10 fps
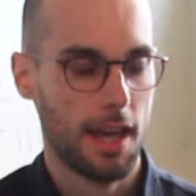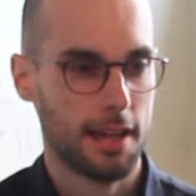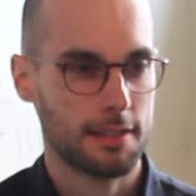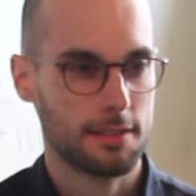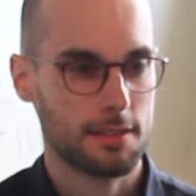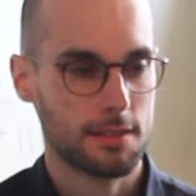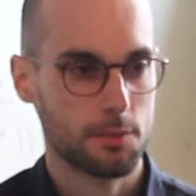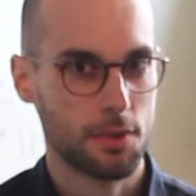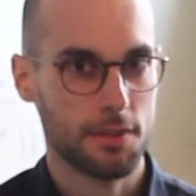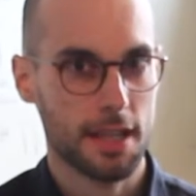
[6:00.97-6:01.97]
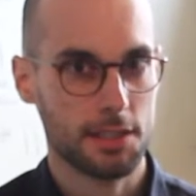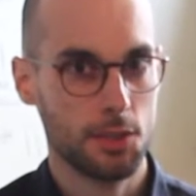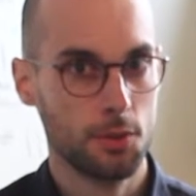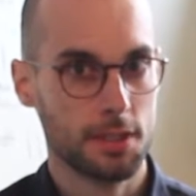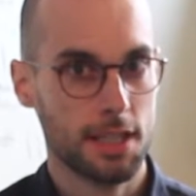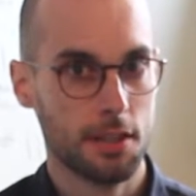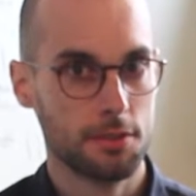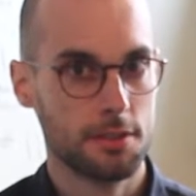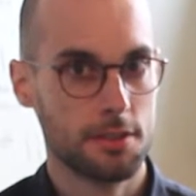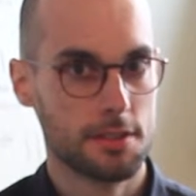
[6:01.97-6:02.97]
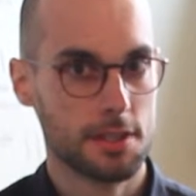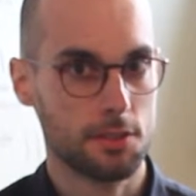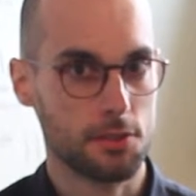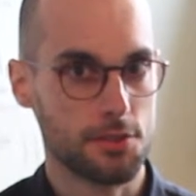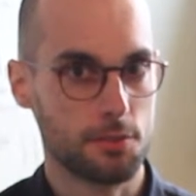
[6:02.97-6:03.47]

And with that new encounters, it